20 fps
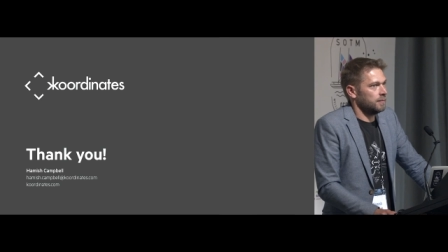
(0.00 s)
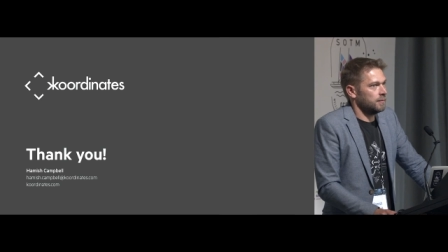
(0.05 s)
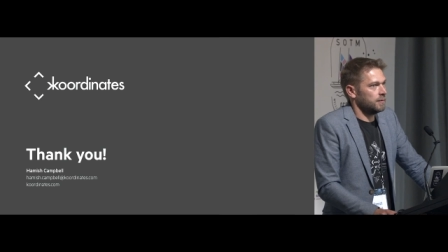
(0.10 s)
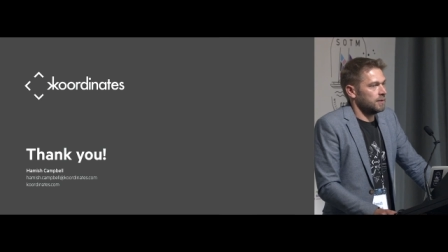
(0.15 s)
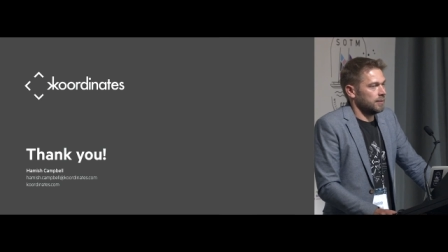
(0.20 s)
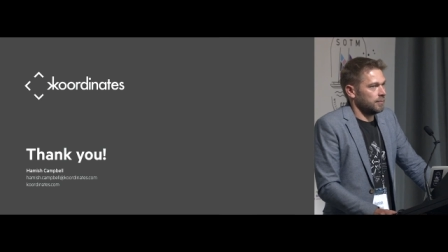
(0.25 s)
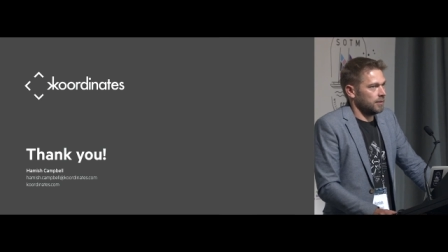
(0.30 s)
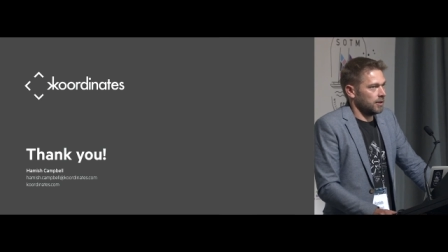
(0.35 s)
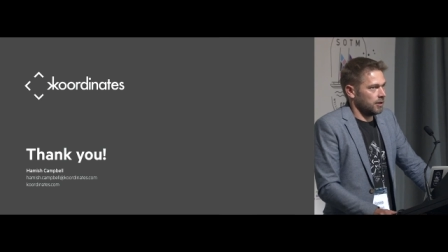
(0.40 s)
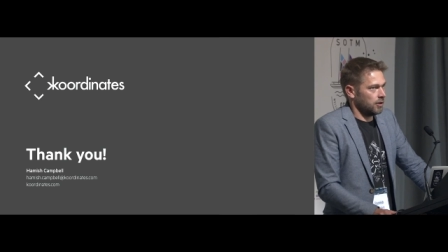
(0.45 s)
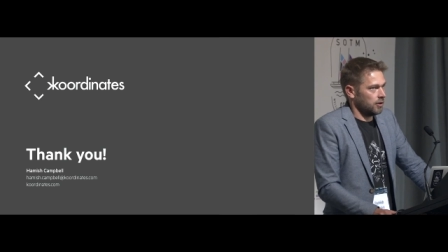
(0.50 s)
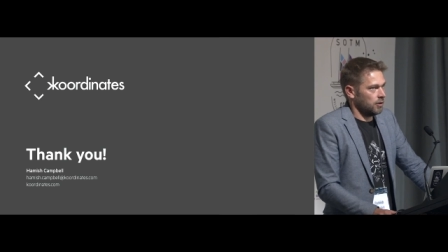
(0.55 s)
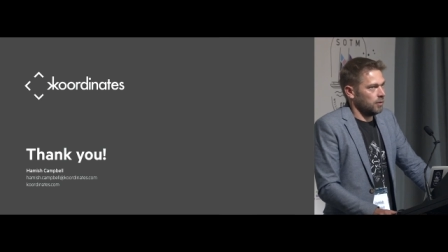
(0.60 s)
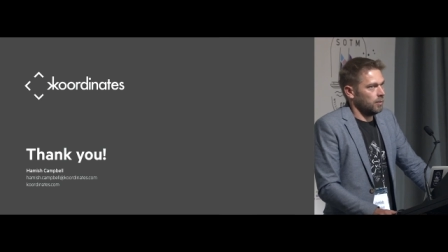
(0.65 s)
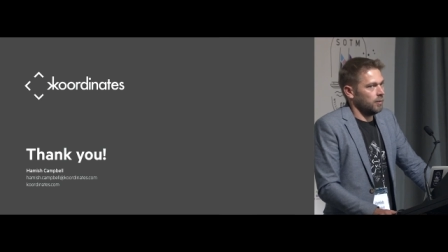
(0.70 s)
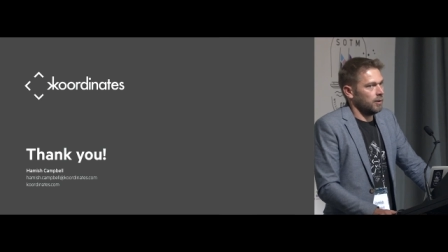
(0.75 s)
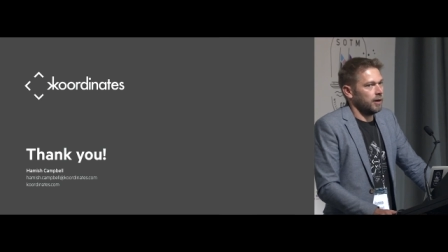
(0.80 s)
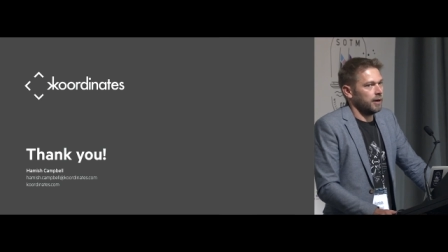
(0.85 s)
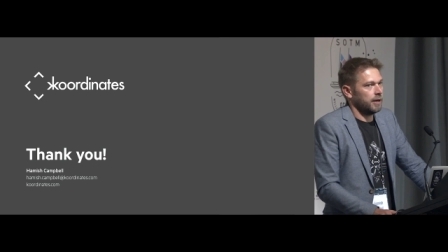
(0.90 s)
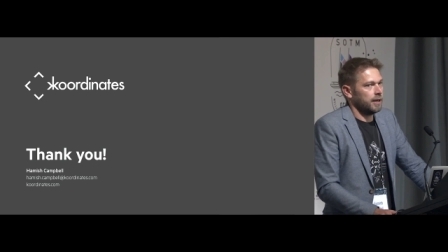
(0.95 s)
some of the
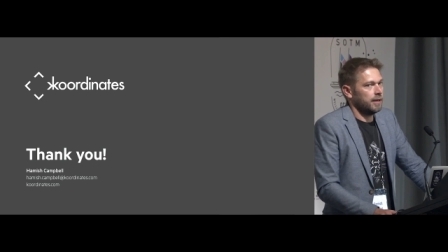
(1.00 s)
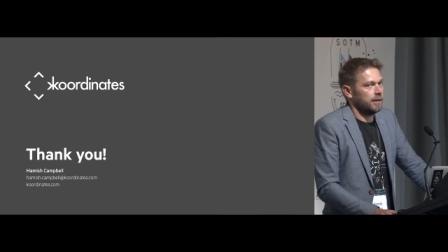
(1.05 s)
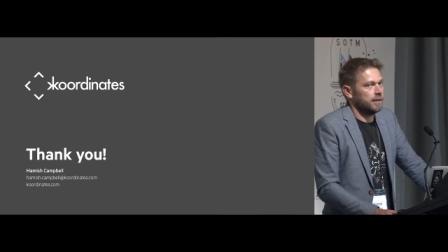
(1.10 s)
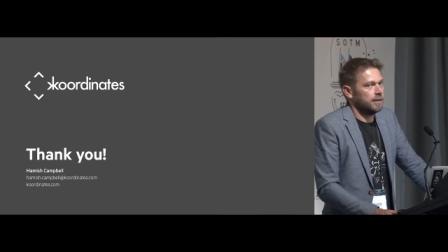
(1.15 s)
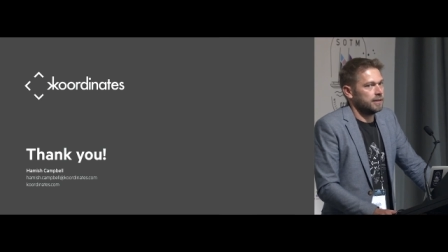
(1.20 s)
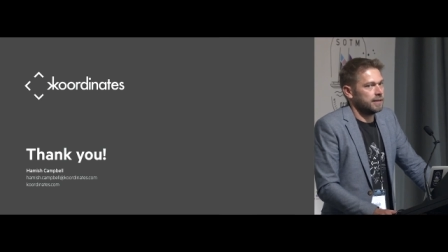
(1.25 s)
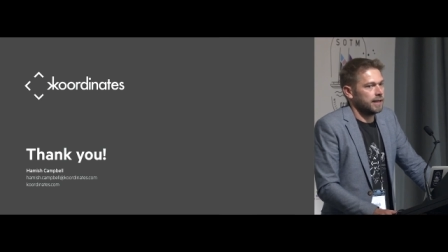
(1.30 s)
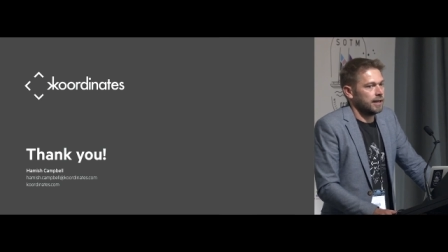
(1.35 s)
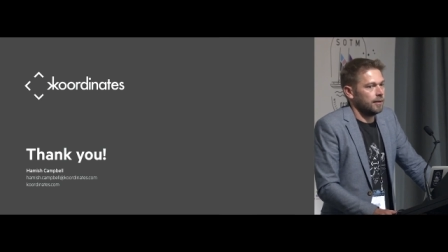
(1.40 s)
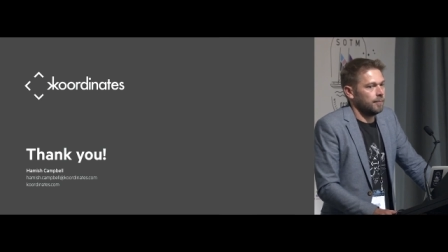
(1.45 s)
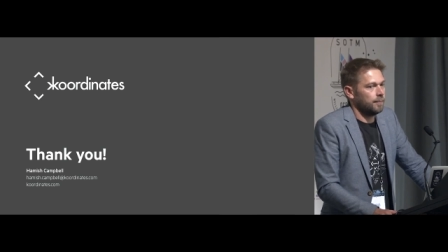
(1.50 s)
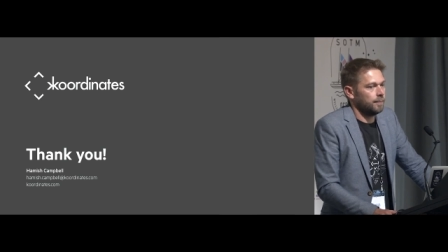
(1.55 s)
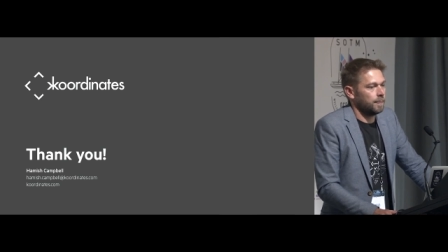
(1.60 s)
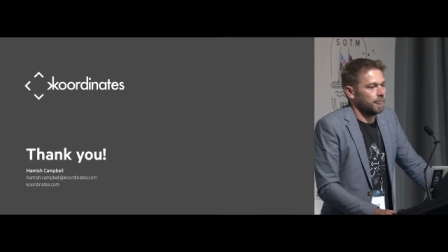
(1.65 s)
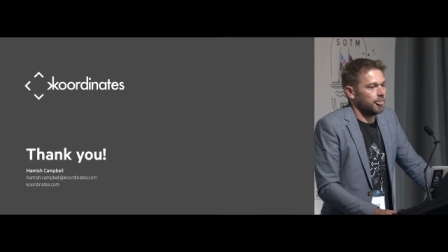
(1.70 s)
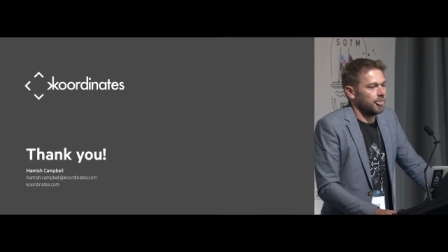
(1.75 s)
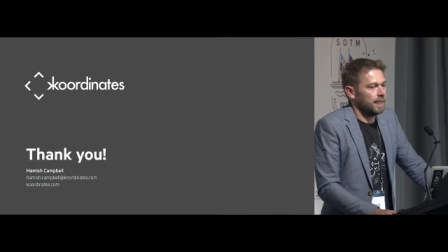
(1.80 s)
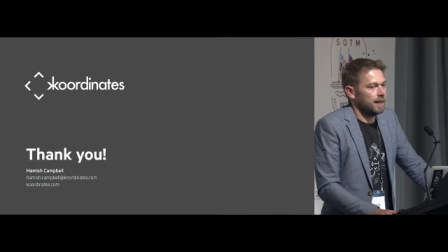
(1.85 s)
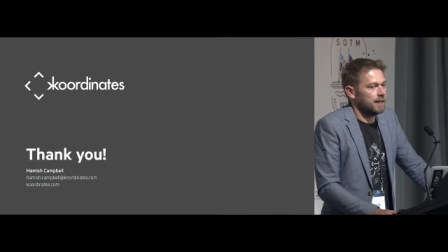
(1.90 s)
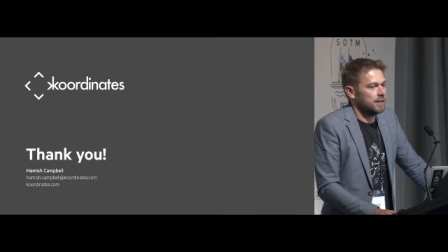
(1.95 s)
new work is
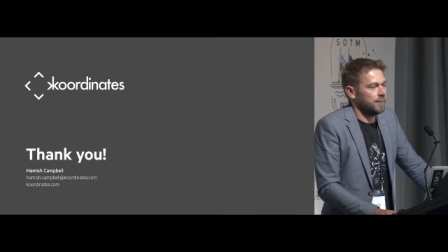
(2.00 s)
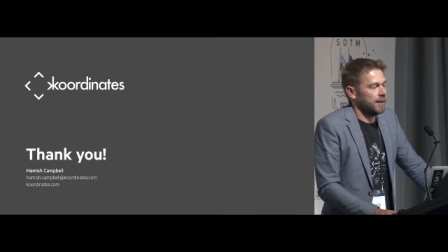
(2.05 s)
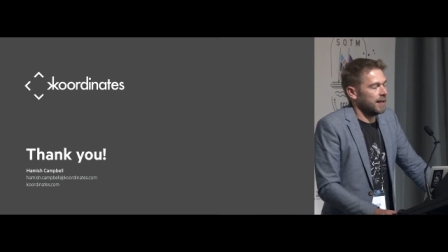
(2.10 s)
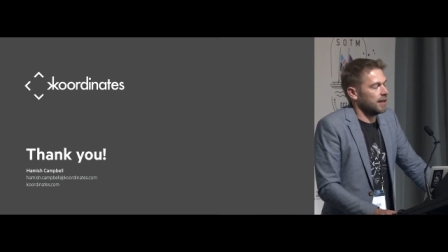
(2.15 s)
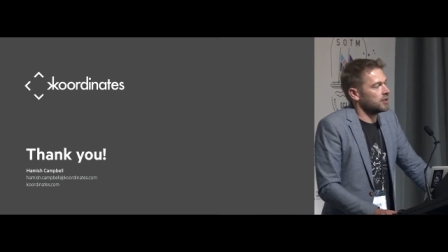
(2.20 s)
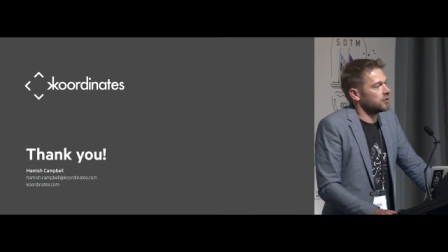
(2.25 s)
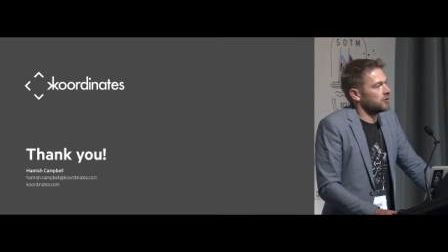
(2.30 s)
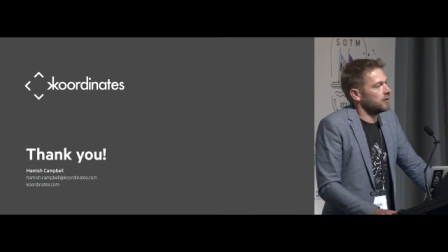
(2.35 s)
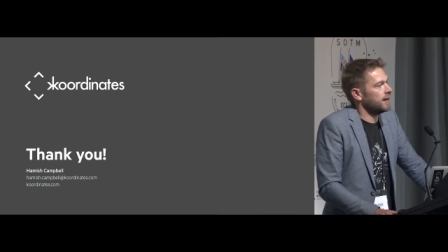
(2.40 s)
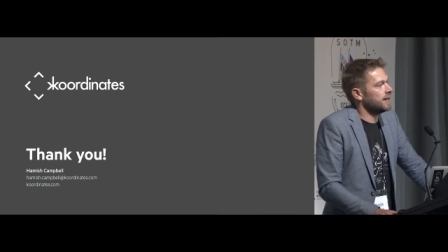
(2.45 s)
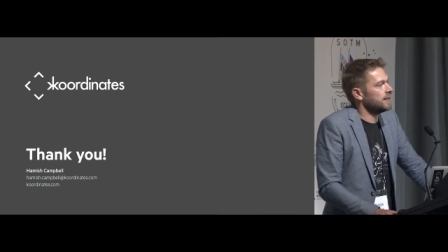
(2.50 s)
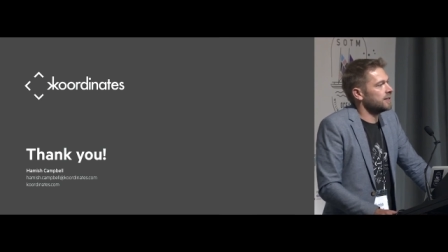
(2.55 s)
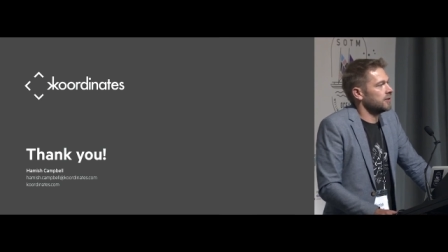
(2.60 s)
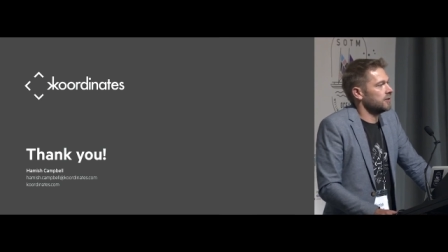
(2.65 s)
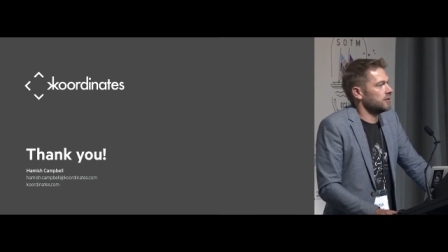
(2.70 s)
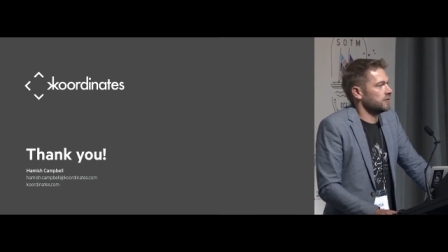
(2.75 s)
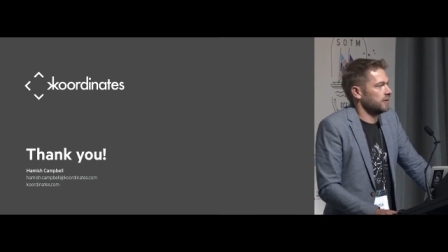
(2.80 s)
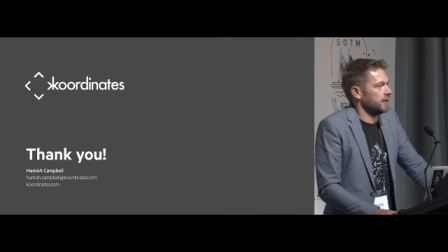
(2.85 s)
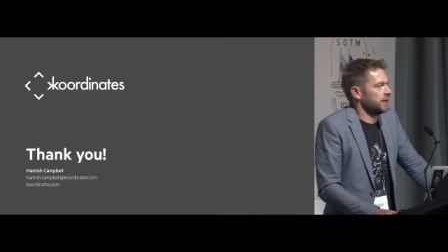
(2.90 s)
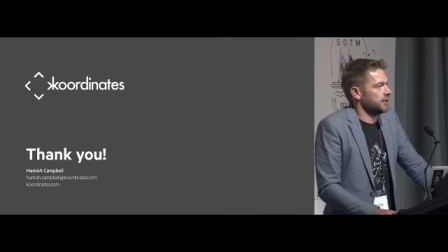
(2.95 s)
um, is being able to trace
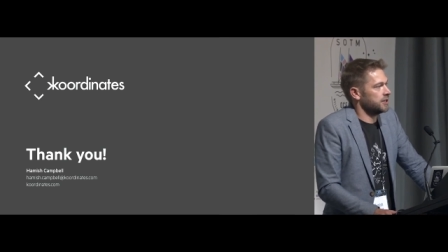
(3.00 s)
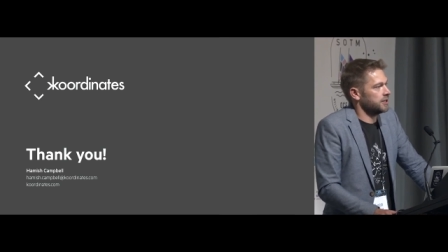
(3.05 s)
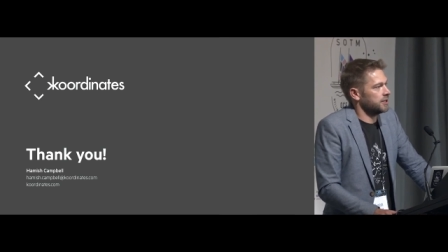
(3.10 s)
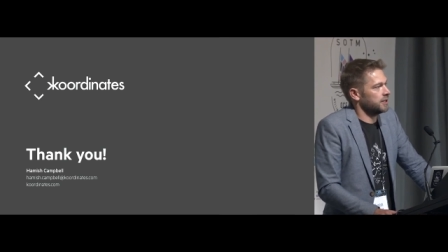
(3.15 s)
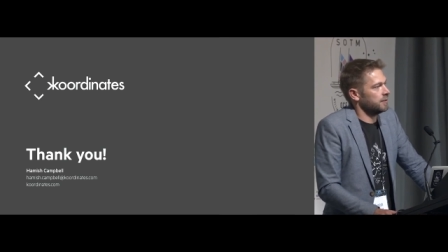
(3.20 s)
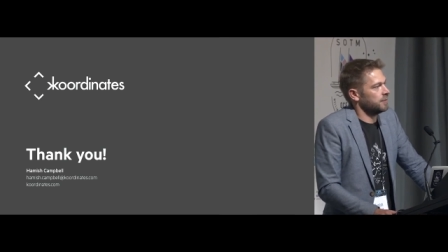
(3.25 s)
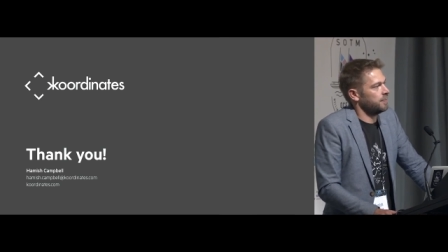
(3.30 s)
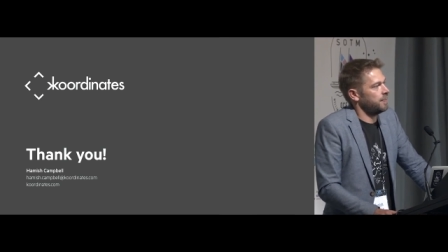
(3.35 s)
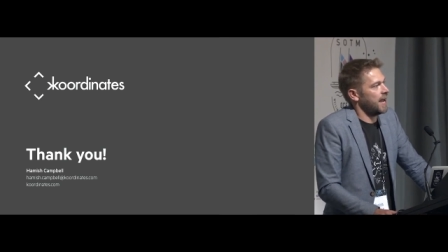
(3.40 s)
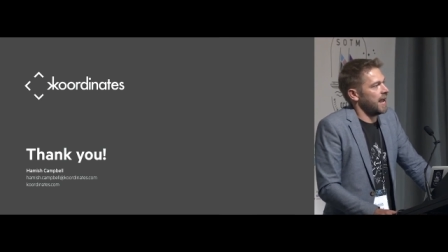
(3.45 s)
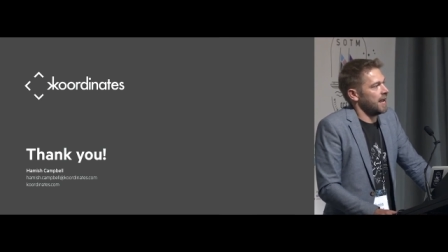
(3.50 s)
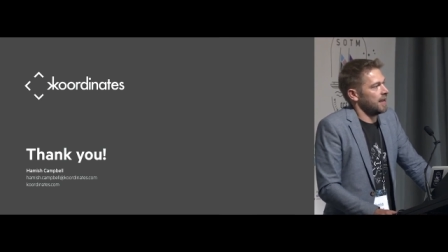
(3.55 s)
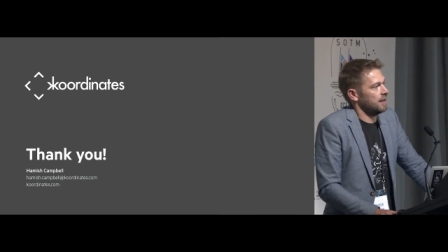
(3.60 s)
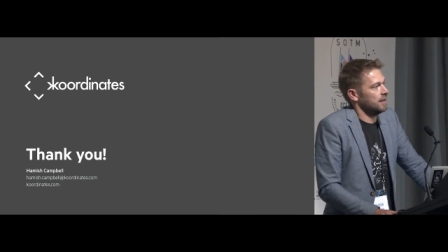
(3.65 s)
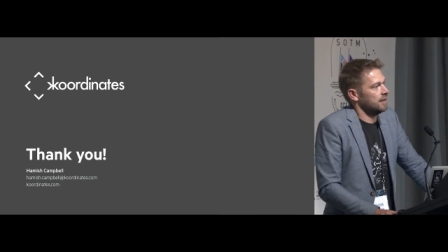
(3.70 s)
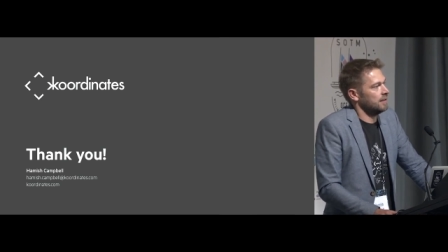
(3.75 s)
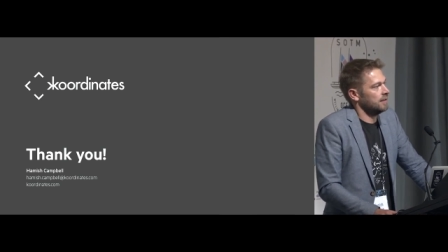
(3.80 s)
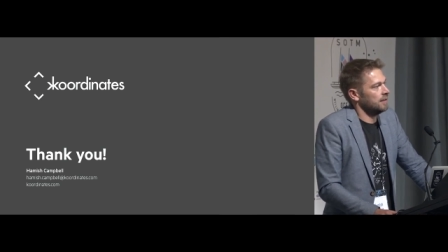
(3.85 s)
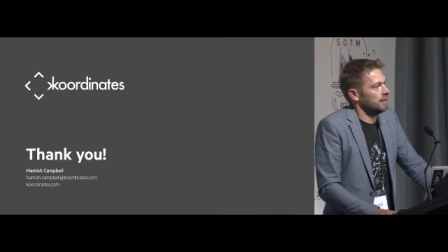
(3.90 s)
those relationships back.